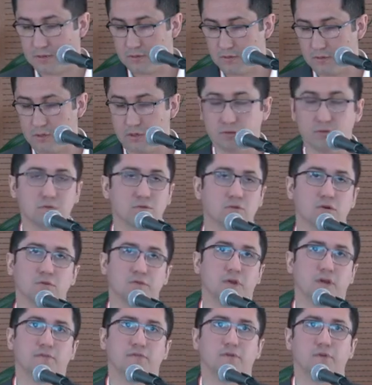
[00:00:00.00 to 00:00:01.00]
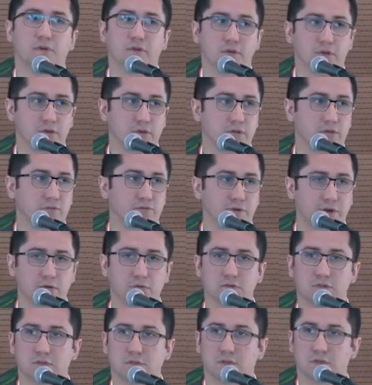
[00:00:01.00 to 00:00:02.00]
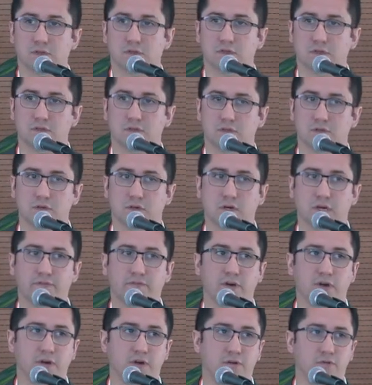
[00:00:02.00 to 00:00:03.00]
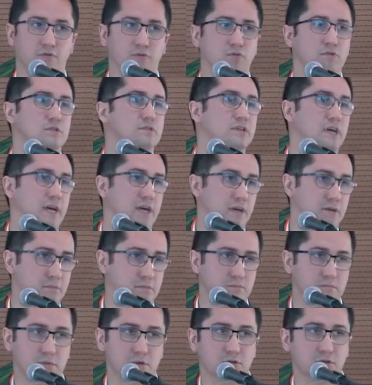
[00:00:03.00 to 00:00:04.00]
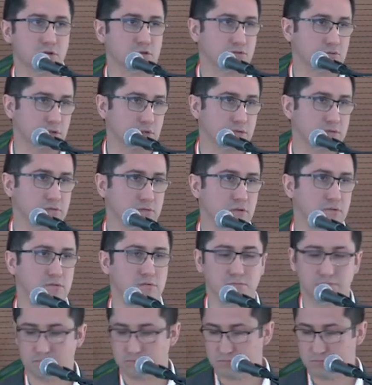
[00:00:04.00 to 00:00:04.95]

not every faculty have a full-time contract. So,